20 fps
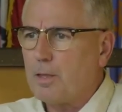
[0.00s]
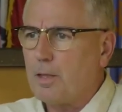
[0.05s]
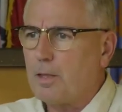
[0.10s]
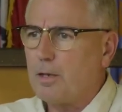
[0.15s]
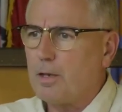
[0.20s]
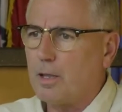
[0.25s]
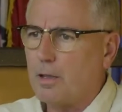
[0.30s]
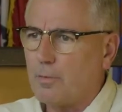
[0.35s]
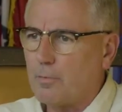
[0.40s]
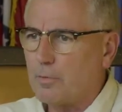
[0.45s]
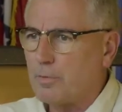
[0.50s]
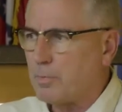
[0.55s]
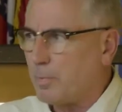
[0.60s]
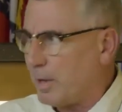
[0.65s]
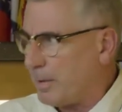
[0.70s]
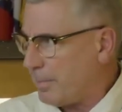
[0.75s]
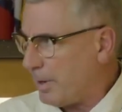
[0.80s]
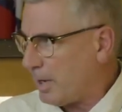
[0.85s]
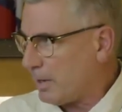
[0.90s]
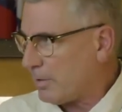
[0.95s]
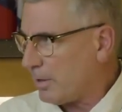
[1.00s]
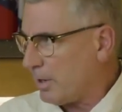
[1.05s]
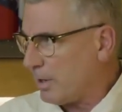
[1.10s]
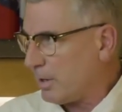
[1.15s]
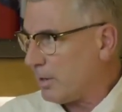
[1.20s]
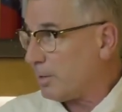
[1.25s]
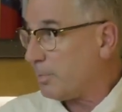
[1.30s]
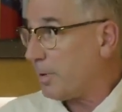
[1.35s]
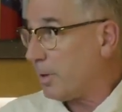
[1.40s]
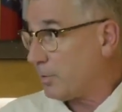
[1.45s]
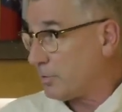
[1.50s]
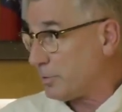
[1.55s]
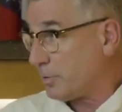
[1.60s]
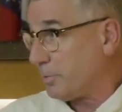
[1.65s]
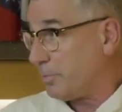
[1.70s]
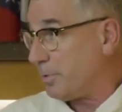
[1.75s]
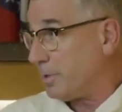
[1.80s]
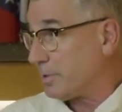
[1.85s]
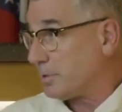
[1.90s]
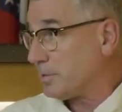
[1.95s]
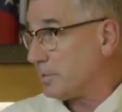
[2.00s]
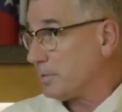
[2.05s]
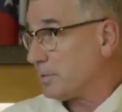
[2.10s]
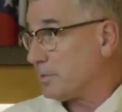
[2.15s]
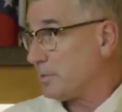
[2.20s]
Now, with my background in the poultry business,